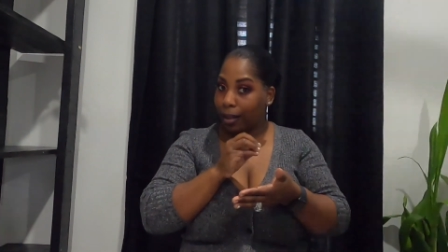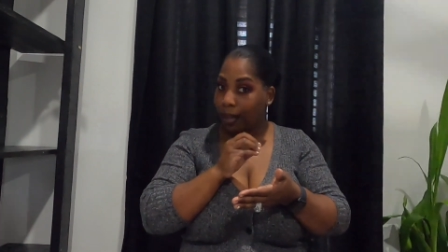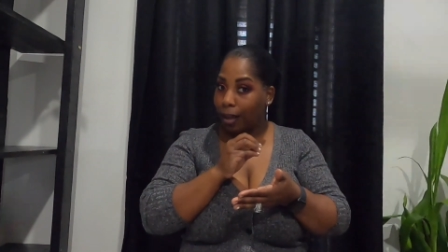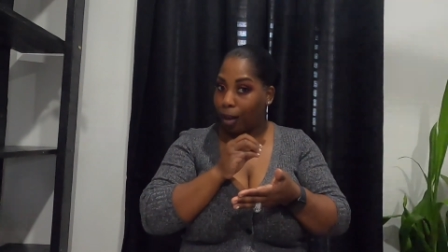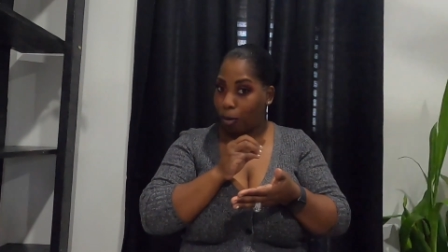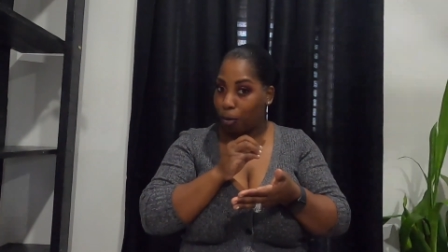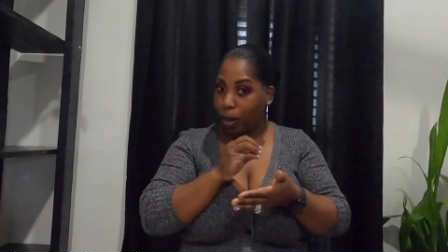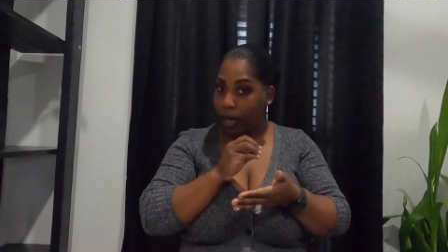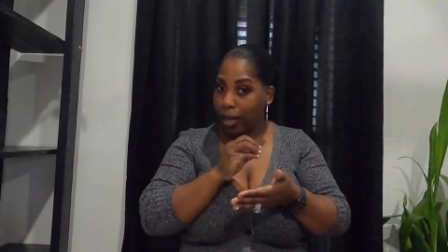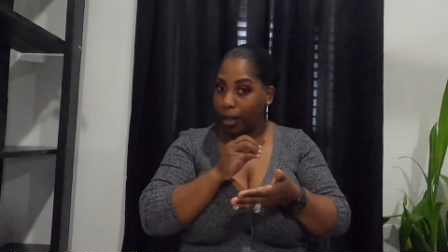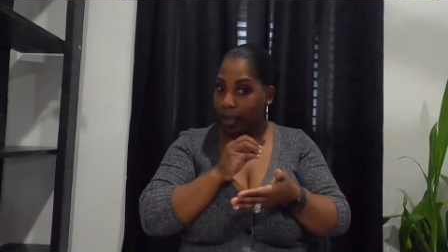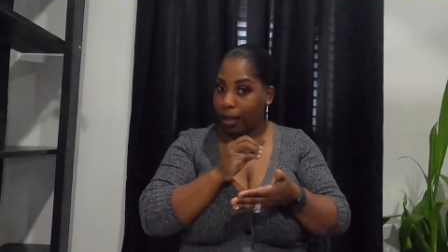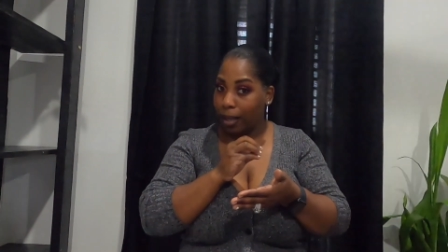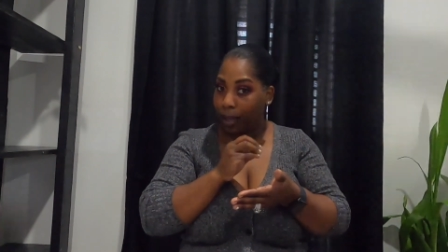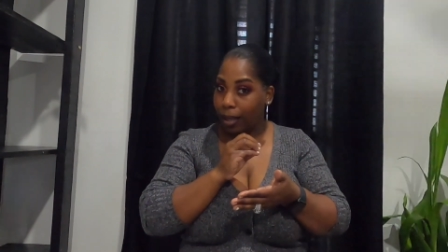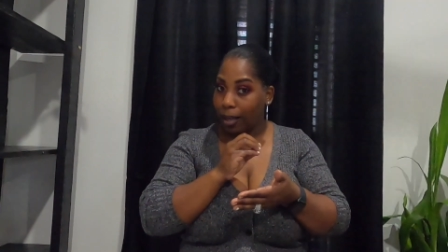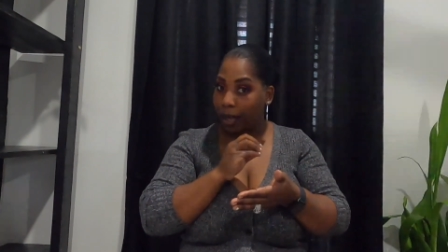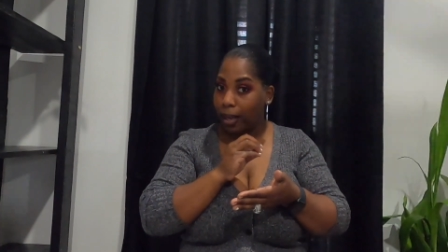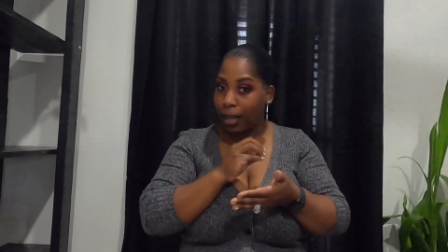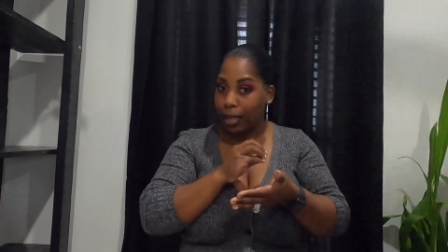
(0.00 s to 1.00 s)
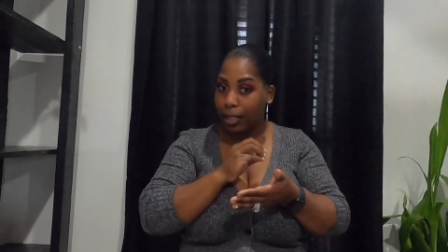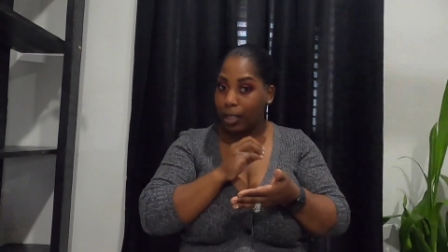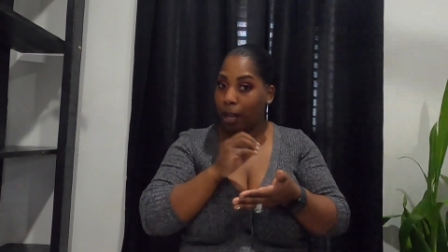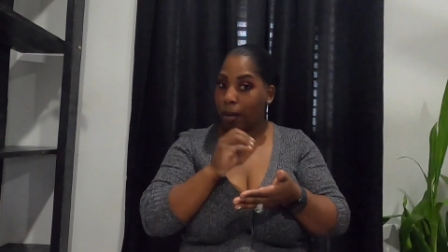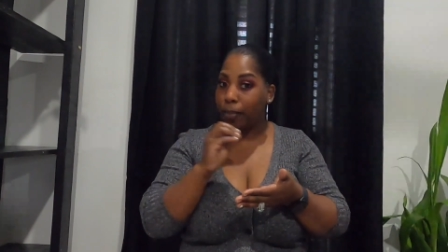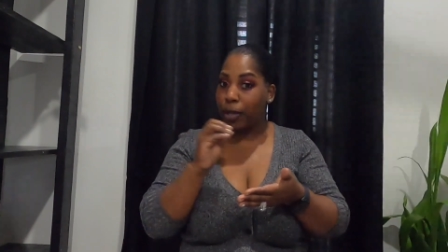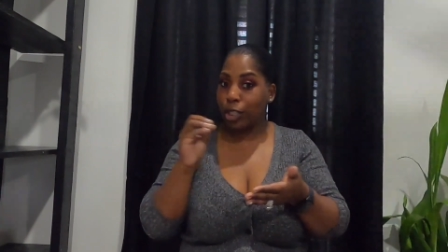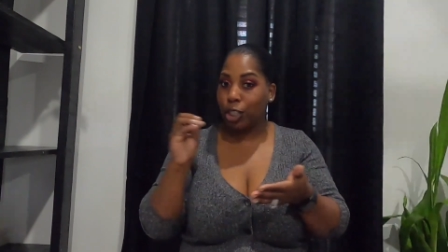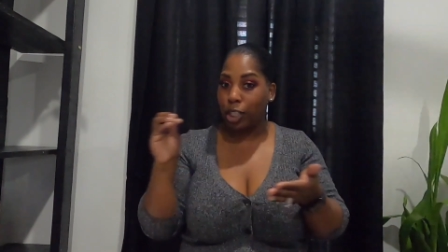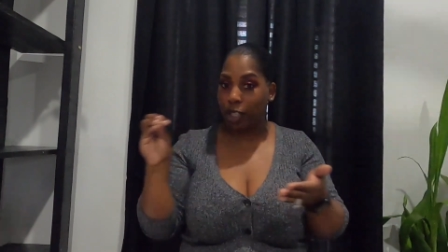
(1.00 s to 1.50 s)
a week, it's
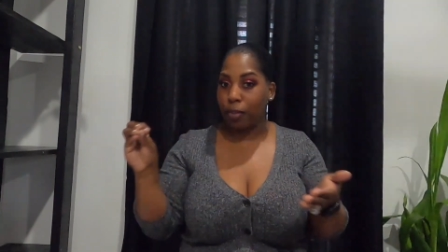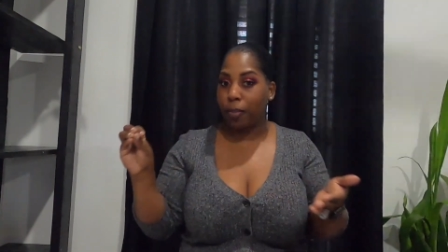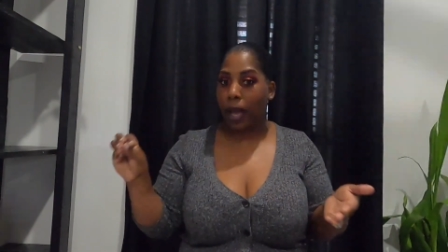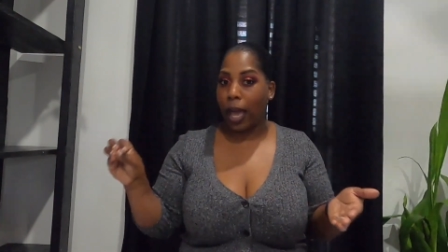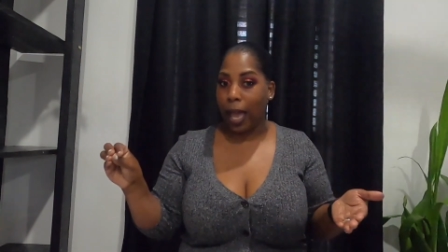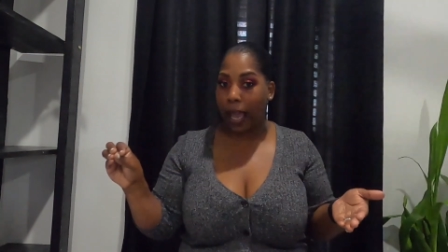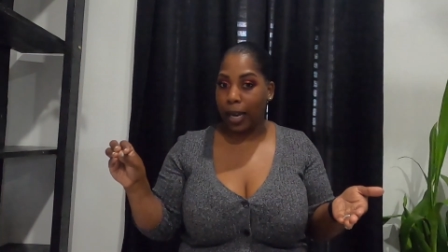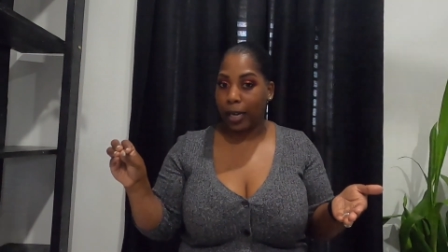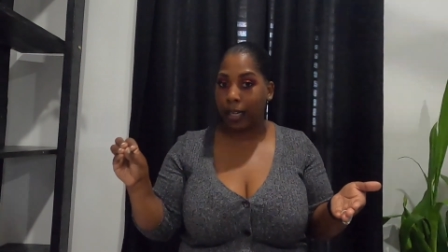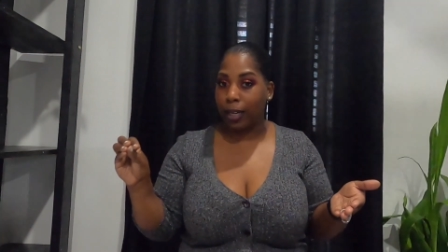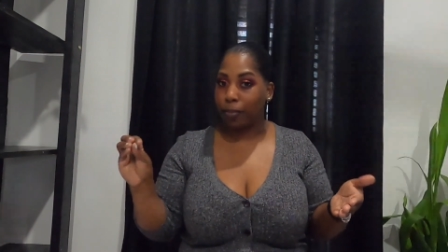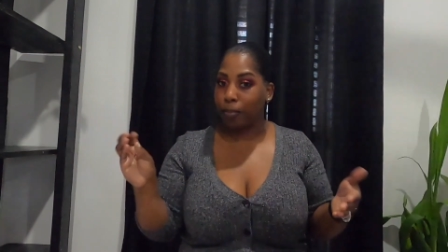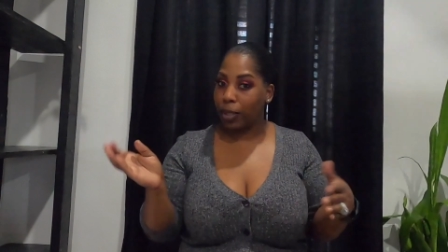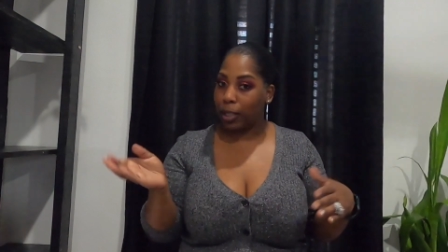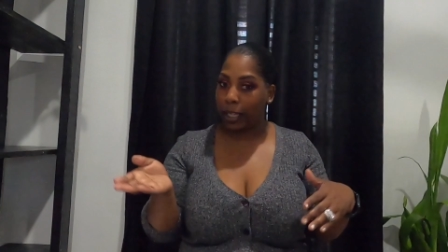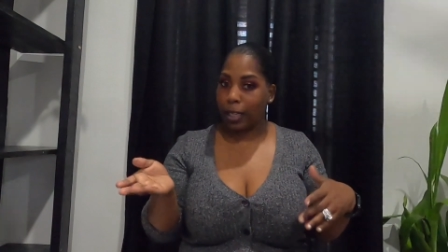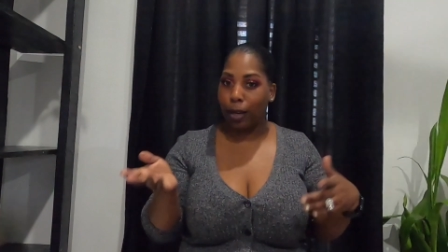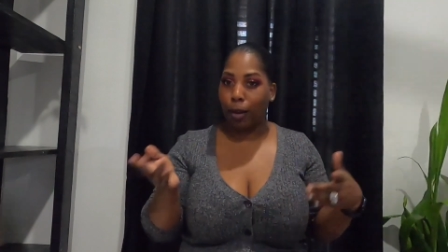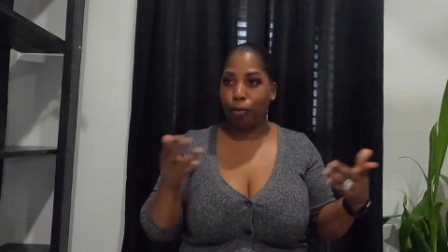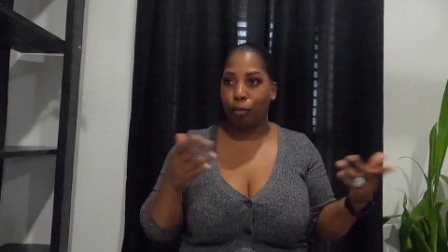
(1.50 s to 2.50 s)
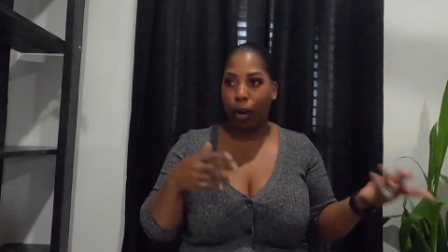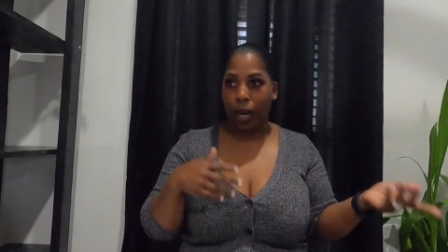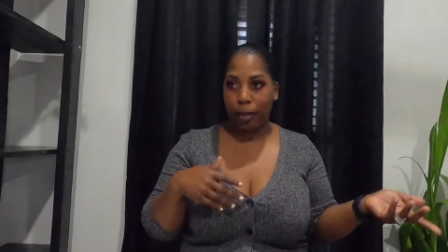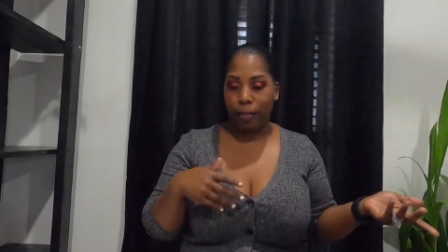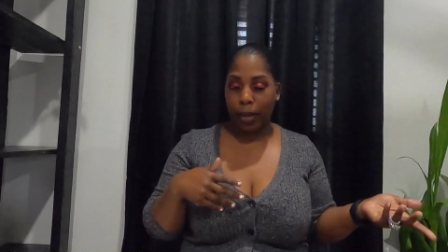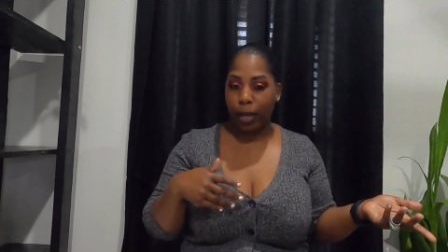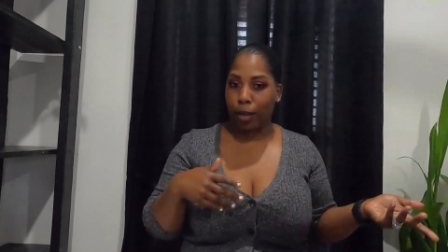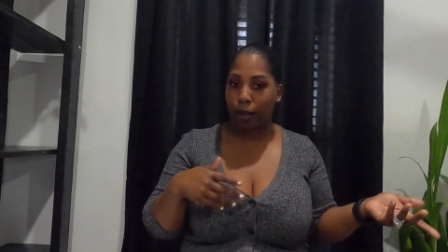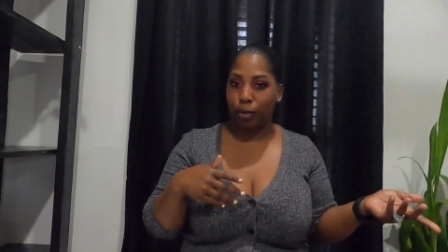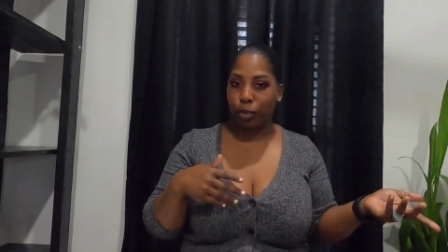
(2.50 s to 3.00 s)
gonna be two behind it, but then I'm right
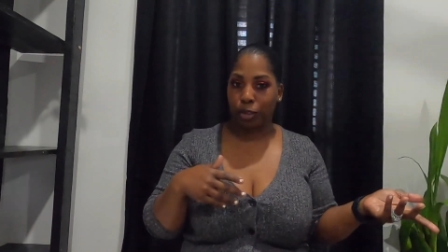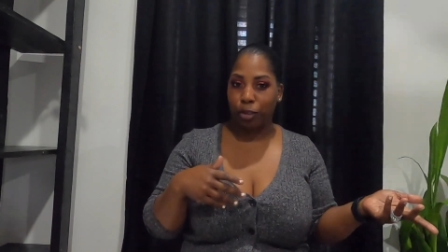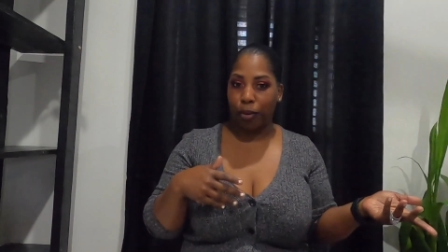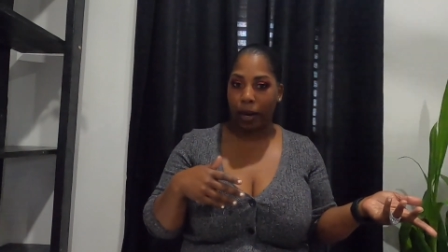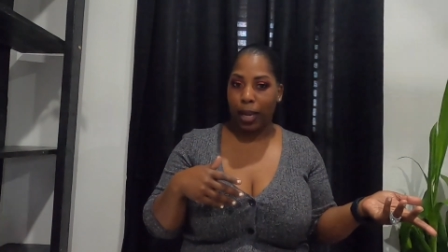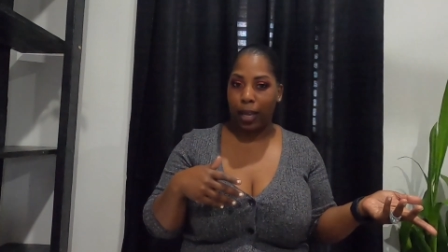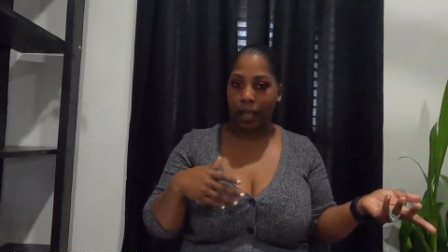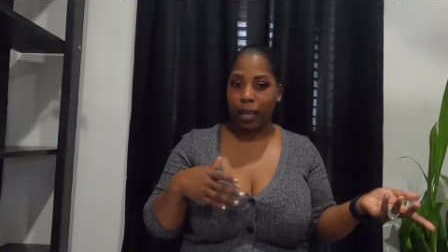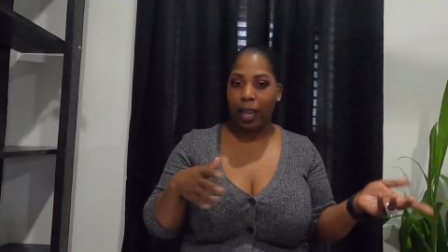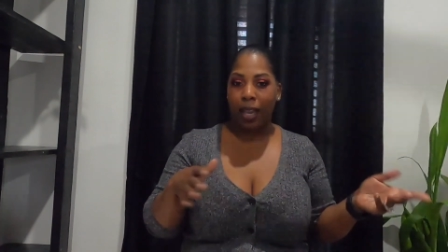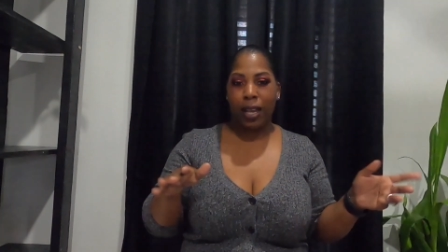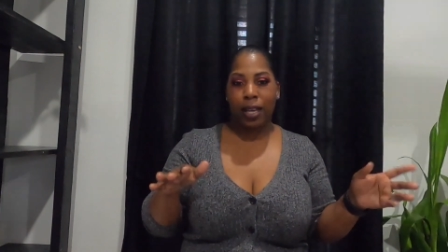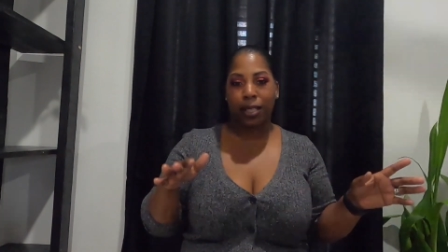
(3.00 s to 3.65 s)
back on track.